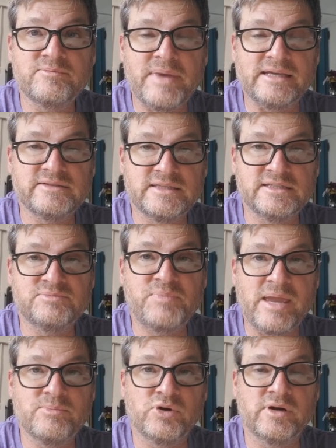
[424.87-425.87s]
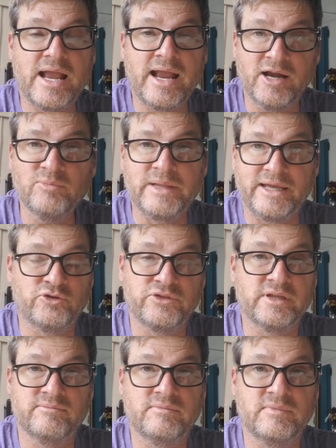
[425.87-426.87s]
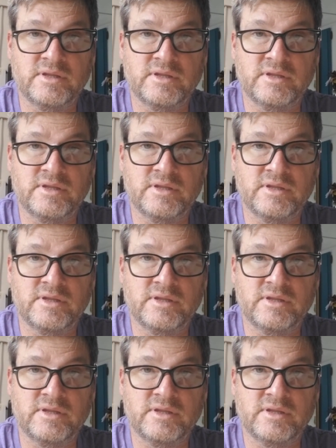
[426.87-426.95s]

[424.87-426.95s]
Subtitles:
makes this paper airplane, or the